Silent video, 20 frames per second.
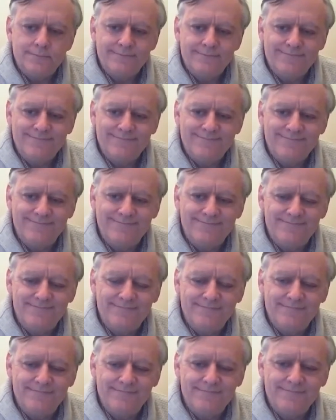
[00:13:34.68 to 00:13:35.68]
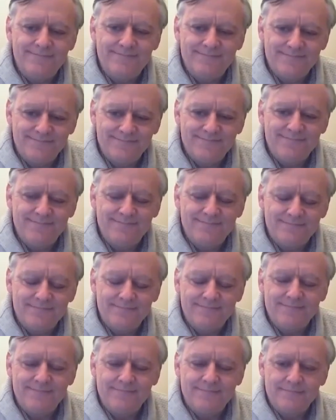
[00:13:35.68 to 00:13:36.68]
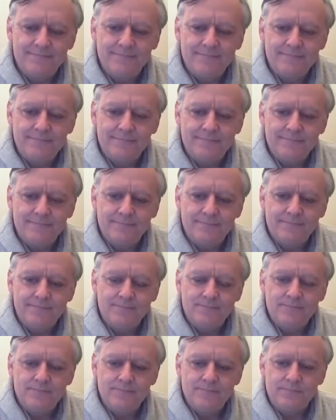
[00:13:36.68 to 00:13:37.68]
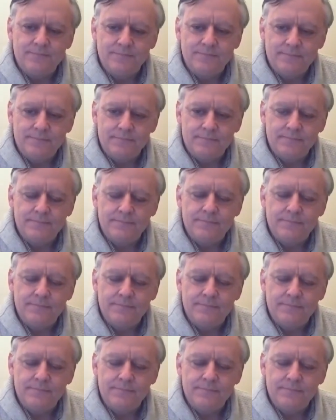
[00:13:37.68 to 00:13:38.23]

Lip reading: This person isn't speaking.